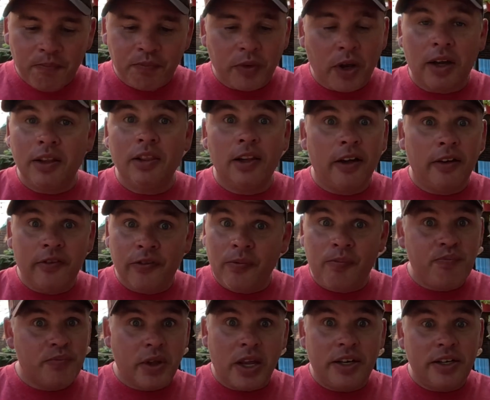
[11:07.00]
I love
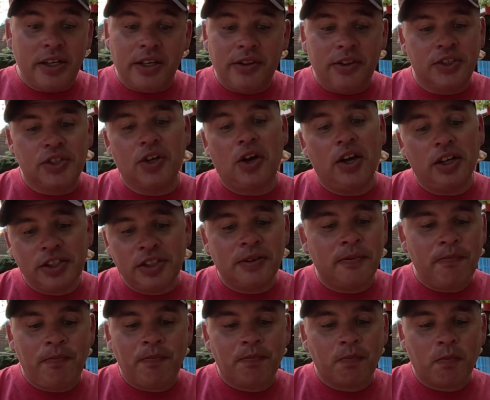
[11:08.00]
and need sauce.
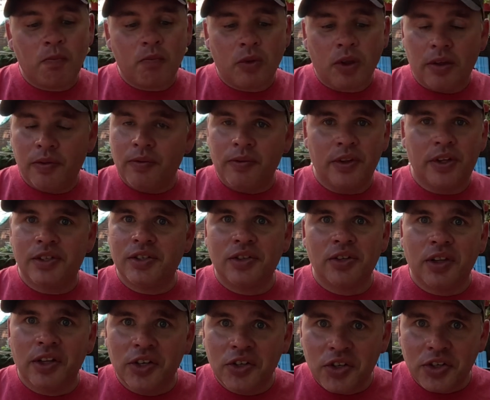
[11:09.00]
This is
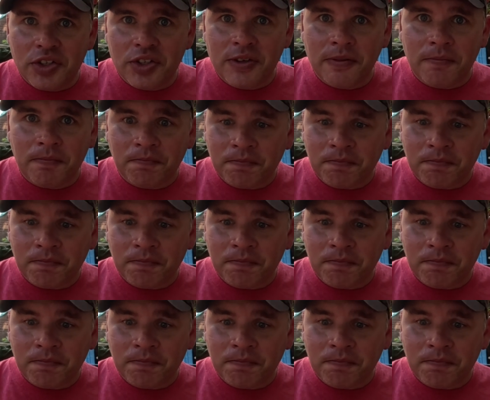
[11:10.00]
delicious.